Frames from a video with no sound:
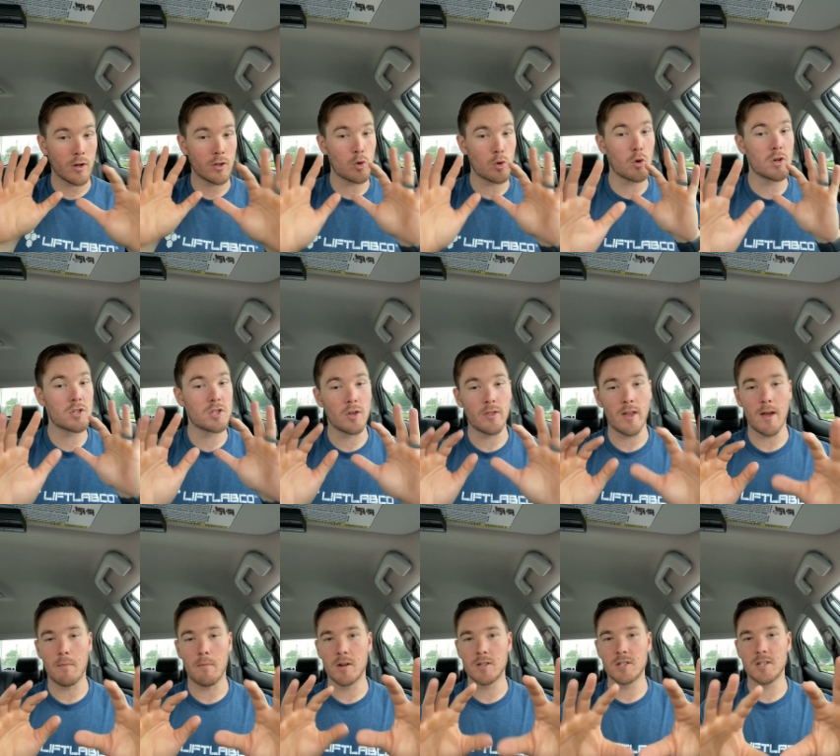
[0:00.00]
torso
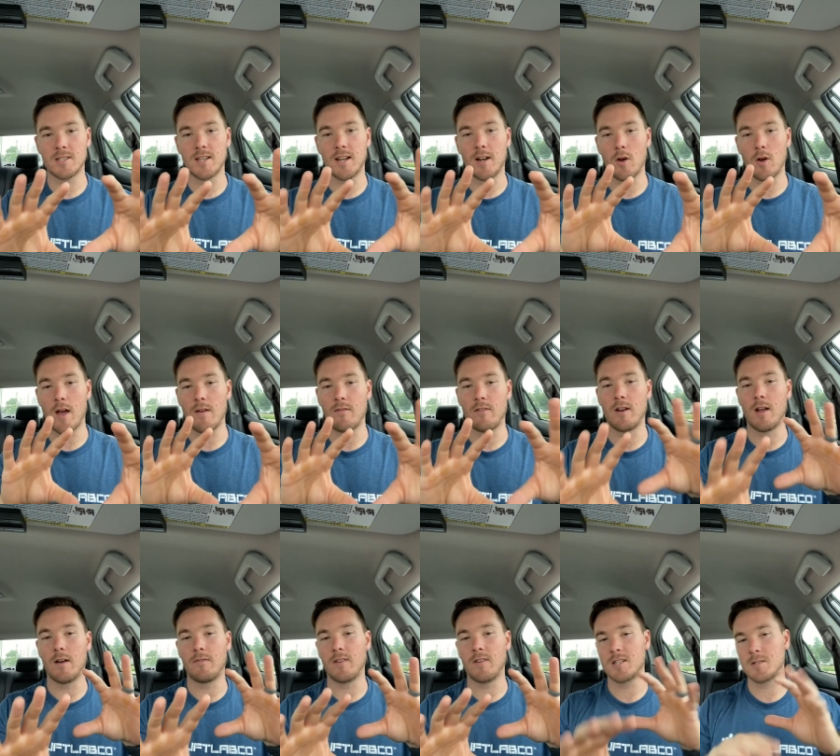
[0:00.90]
that much because they don't have
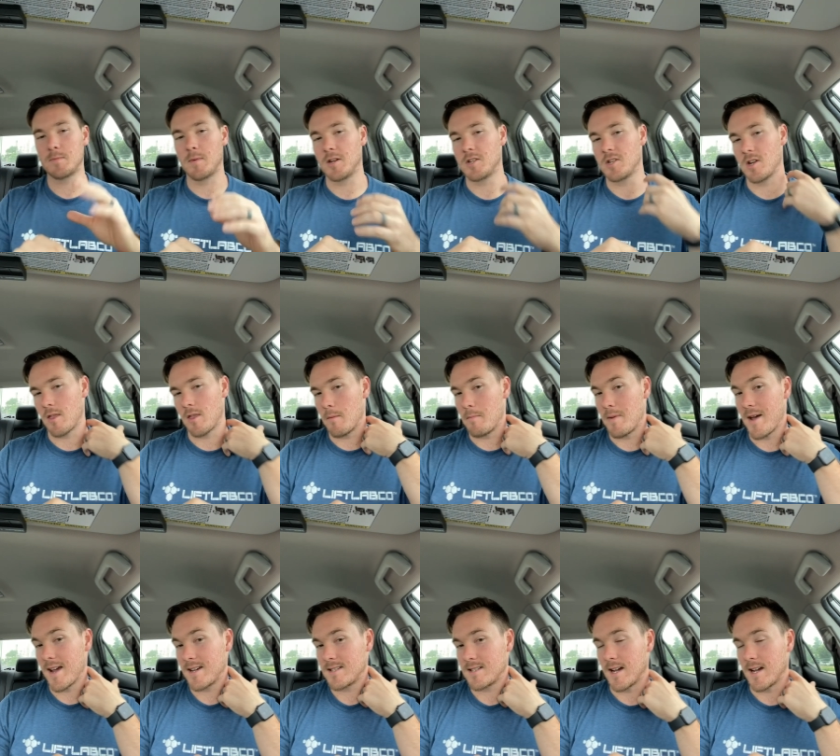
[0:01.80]
enough expansion on the
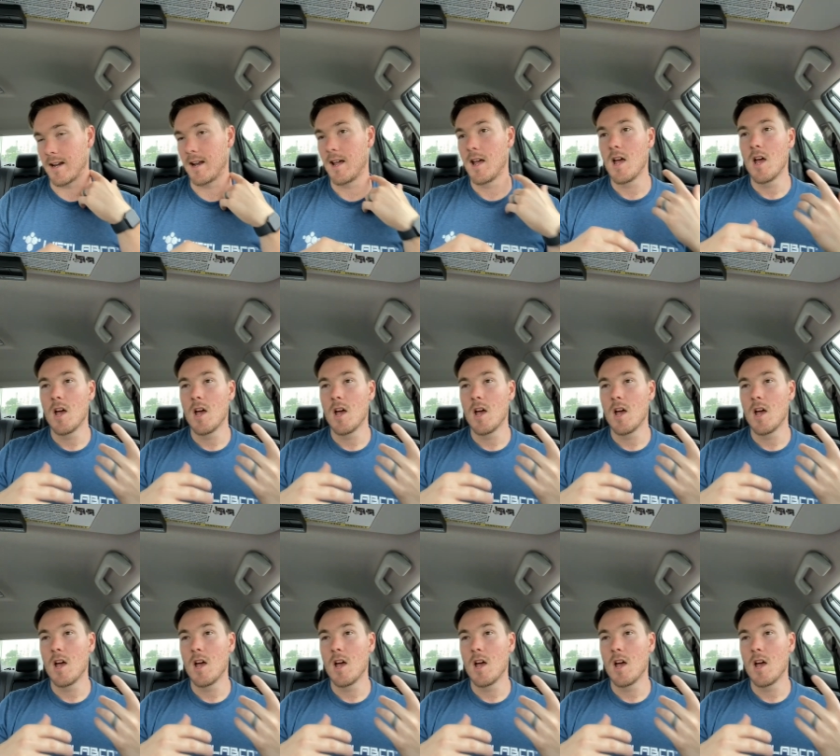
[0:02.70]
backside.